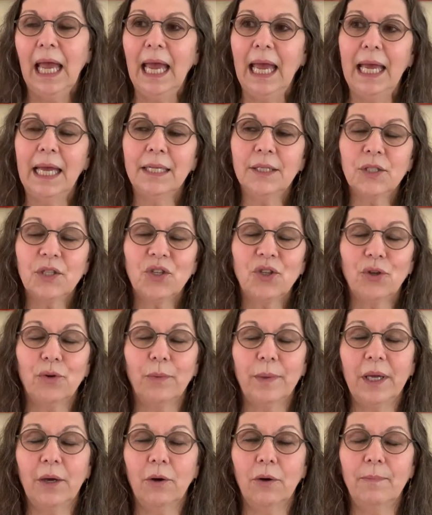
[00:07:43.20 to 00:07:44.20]
And so
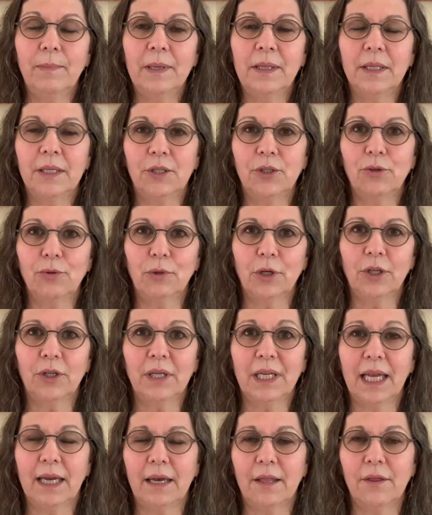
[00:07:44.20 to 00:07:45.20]
we open the door
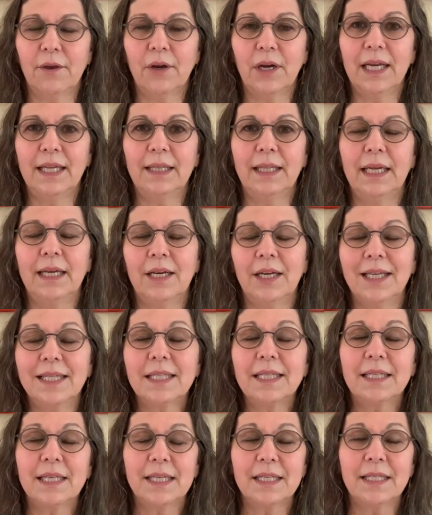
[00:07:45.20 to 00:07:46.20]
together, and there
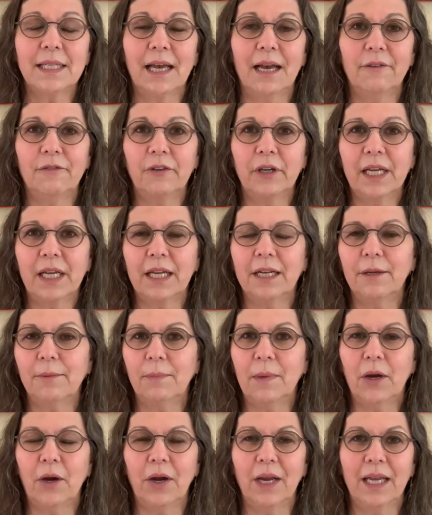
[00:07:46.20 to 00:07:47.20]
is this
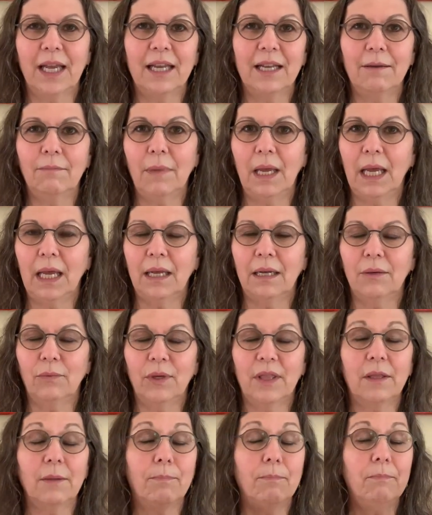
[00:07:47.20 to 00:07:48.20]
African-American man
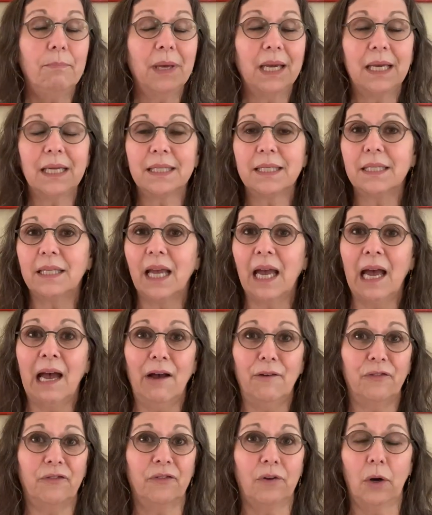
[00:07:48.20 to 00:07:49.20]
with the biggest
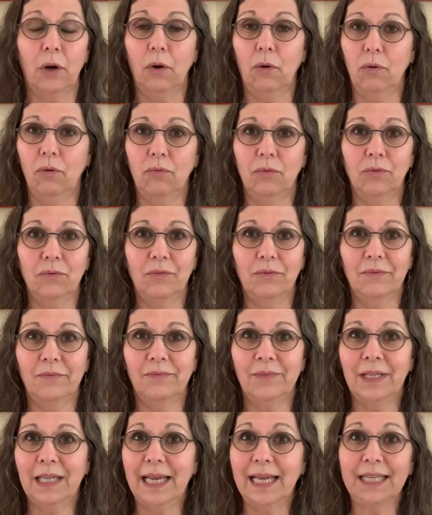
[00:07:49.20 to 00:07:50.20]
afro,
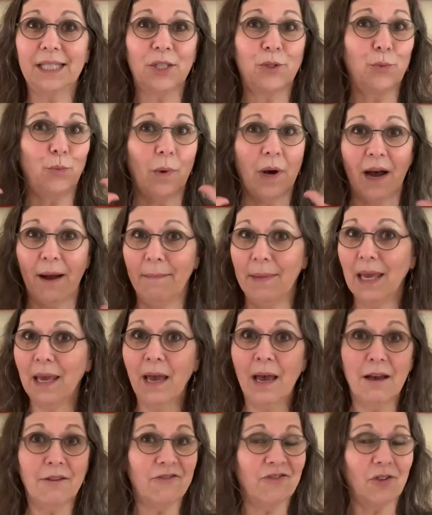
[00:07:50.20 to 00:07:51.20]
like Swami
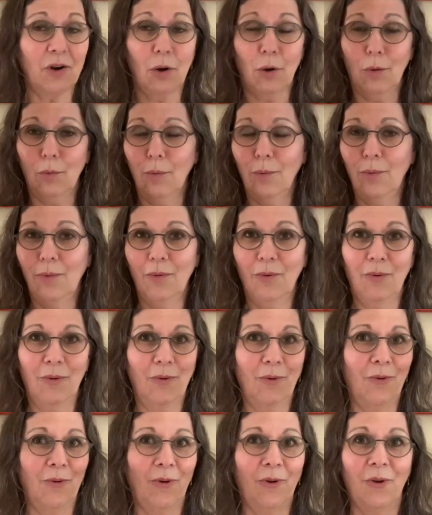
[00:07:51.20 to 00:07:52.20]
afro,
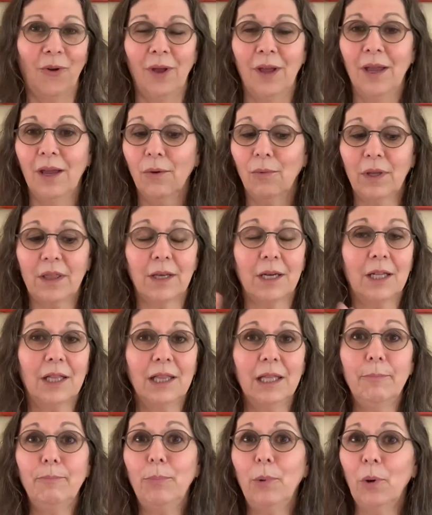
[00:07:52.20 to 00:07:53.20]
with a
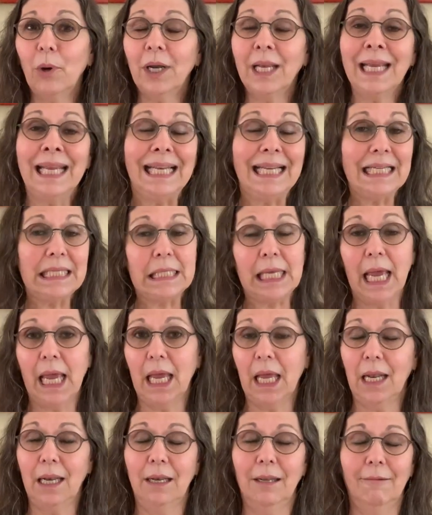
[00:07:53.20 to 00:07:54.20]
clipboard in his
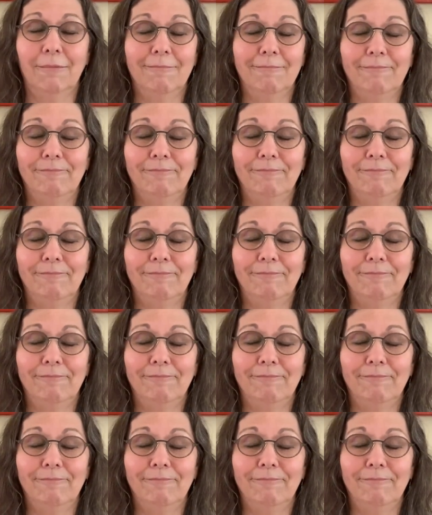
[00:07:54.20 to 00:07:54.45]
hand.